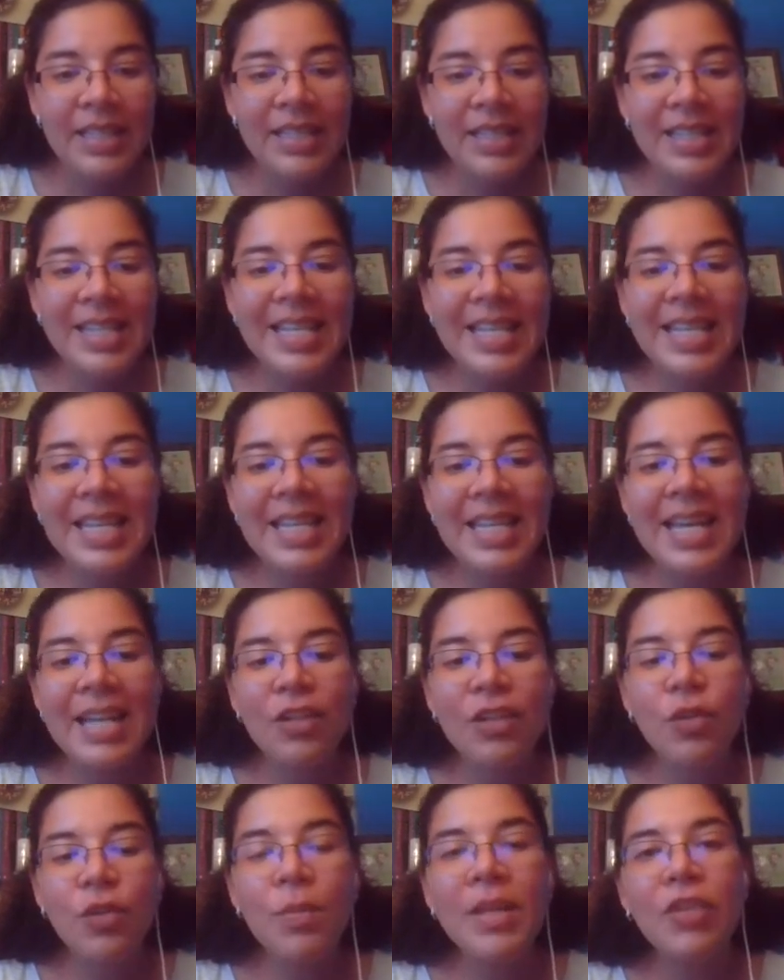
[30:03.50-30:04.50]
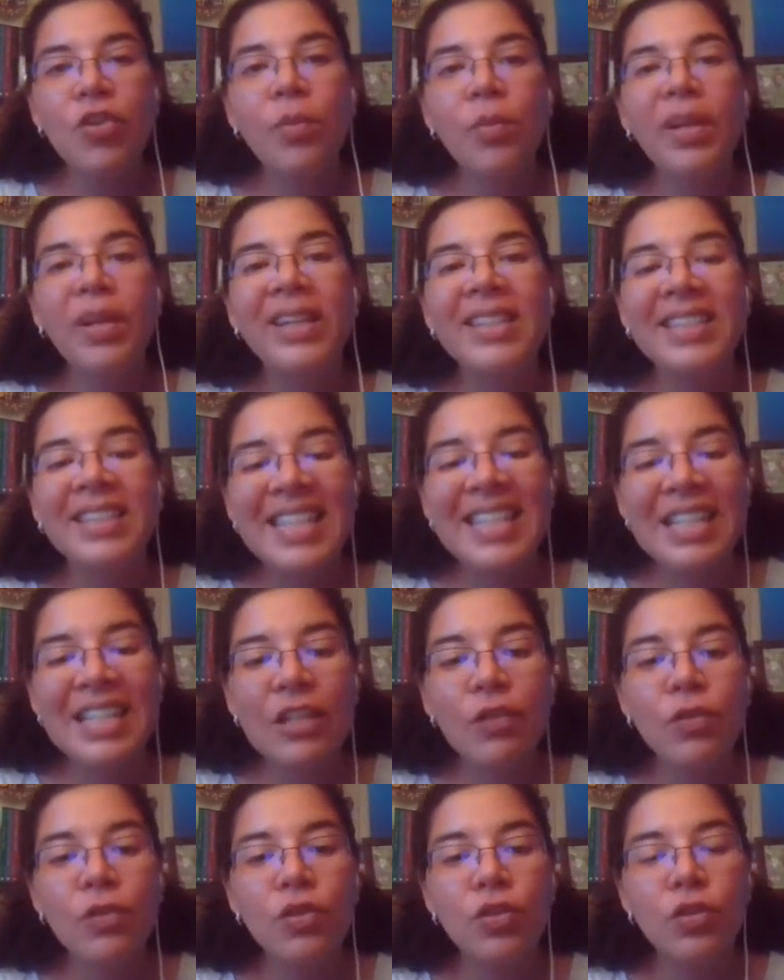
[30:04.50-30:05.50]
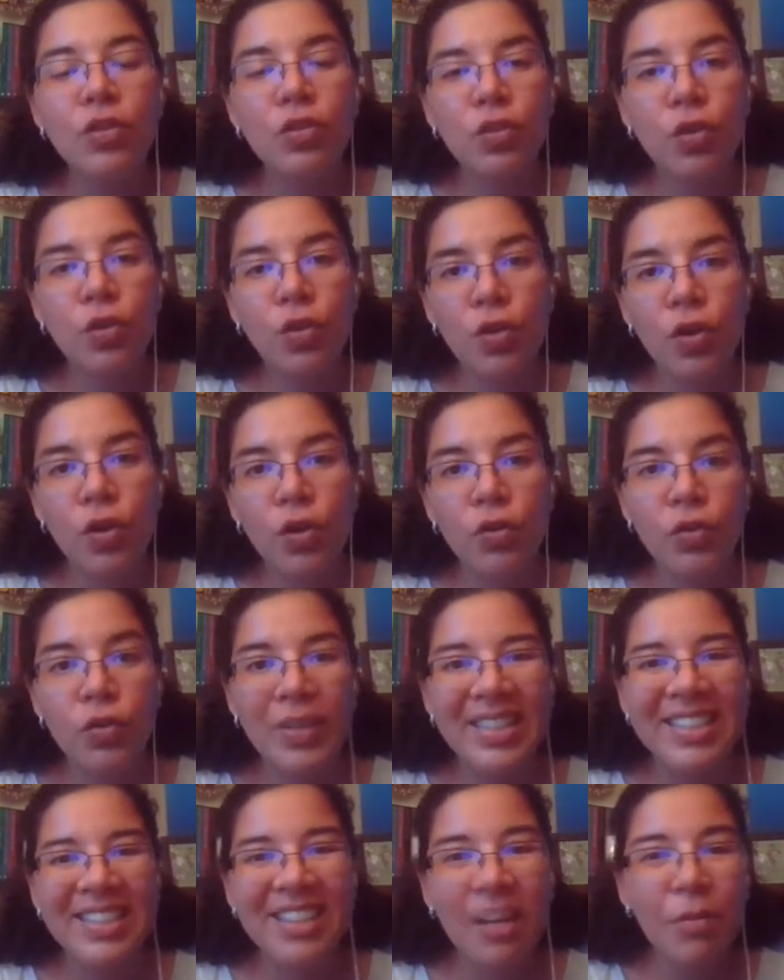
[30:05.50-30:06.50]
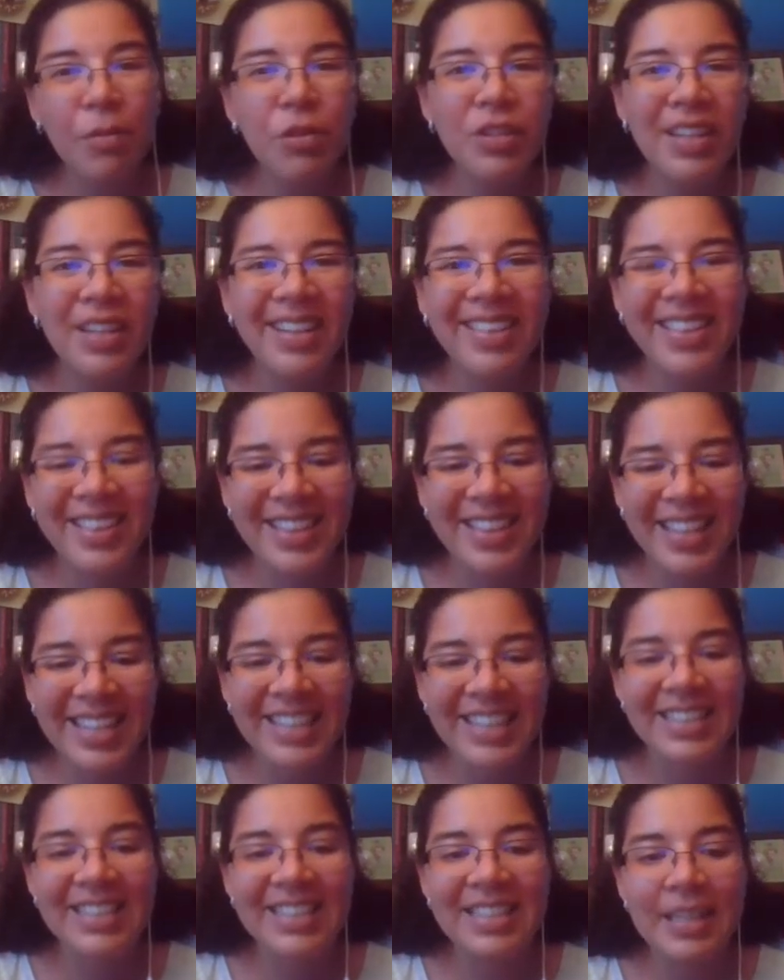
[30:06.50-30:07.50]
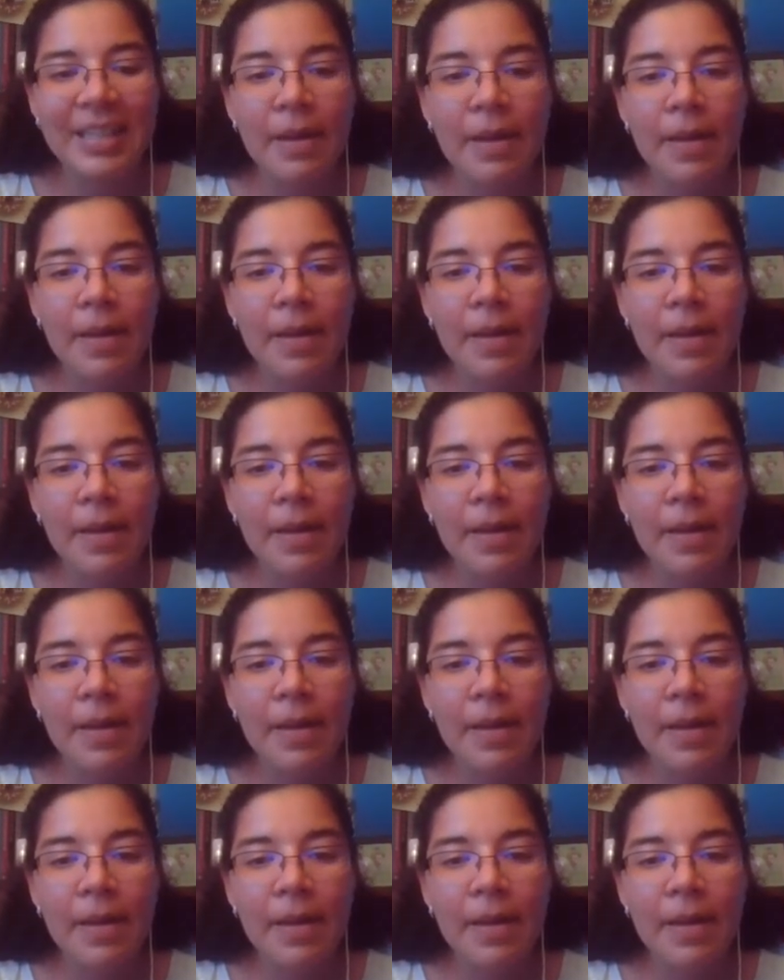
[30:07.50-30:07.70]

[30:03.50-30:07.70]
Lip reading: the endometrium continues to grow. So it doubles and thickens.